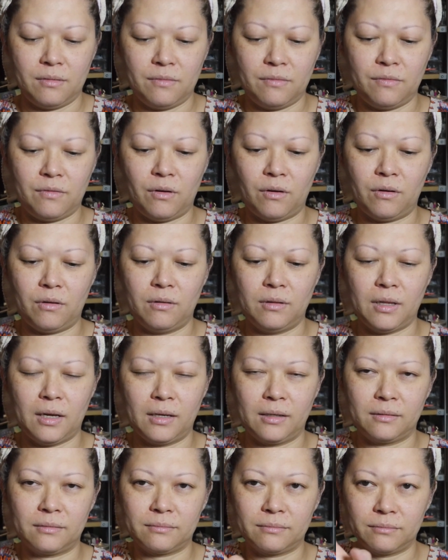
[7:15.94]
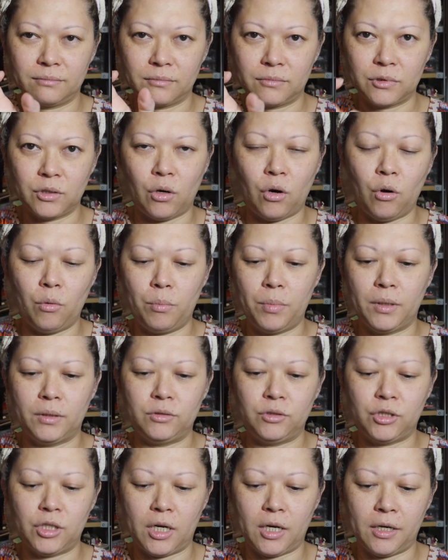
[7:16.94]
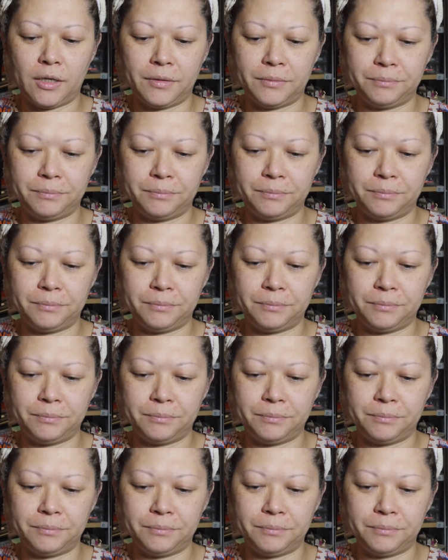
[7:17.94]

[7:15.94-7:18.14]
for like to open jar.